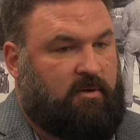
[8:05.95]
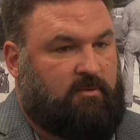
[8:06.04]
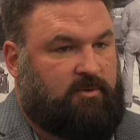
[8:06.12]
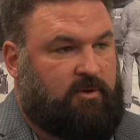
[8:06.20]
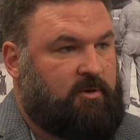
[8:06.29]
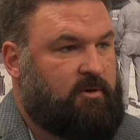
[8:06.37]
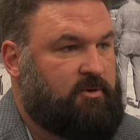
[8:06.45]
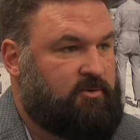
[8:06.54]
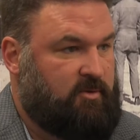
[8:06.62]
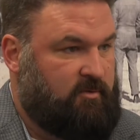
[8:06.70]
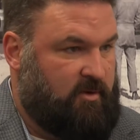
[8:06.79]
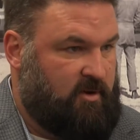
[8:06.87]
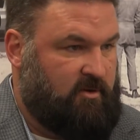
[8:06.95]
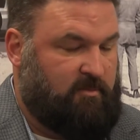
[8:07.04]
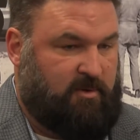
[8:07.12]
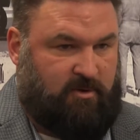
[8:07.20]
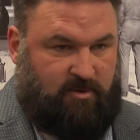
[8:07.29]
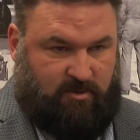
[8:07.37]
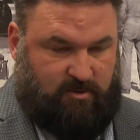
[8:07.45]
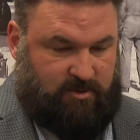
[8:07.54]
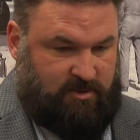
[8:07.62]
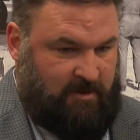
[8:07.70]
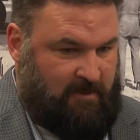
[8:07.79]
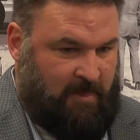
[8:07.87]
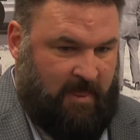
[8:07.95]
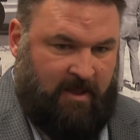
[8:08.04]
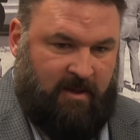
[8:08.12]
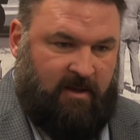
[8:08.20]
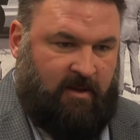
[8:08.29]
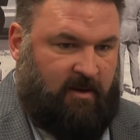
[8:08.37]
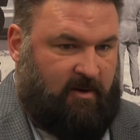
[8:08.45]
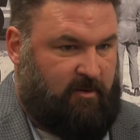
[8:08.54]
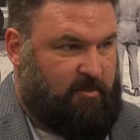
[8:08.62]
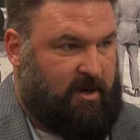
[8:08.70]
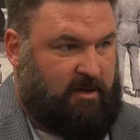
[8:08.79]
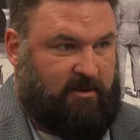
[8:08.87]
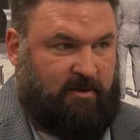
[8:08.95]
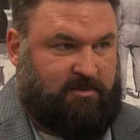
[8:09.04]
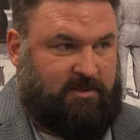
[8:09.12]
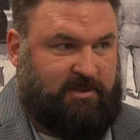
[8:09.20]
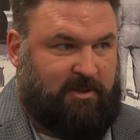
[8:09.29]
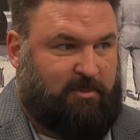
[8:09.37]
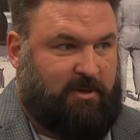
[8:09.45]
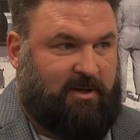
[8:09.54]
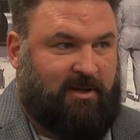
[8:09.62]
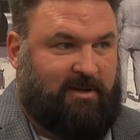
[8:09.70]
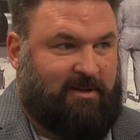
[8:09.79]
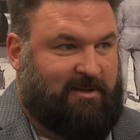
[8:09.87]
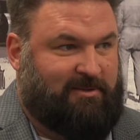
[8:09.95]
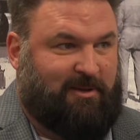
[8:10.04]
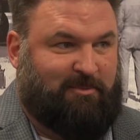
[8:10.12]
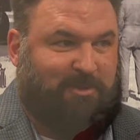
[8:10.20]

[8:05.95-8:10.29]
a few years of involvement. Of course, everybody loves a CPA because that